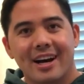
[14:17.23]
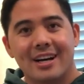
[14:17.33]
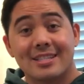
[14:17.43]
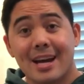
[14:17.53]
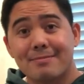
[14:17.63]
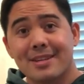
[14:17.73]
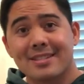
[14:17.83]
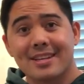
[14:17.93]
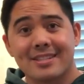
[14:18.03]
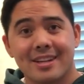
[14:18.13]
Taptes,
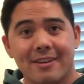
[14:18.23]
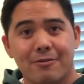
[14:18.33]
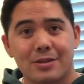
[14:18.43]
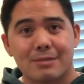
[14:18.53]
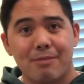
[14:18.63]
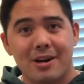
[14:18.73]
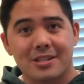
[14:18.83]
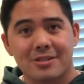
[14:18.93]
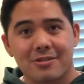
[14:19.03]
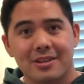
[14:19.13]
thanks again for
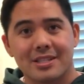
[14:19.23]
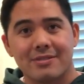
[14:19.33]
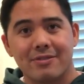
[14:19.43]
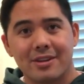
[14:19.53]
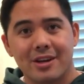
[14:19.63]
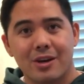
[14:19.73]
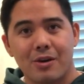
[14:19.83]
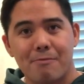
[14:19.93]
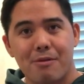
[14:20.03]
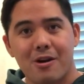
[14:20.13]
sponsoring this video
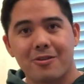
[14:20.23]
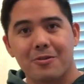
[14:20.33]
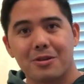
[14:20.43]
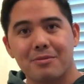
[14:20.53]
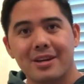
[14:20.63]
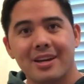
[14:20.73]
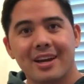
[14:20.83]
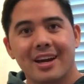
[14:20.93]
and partnering with me.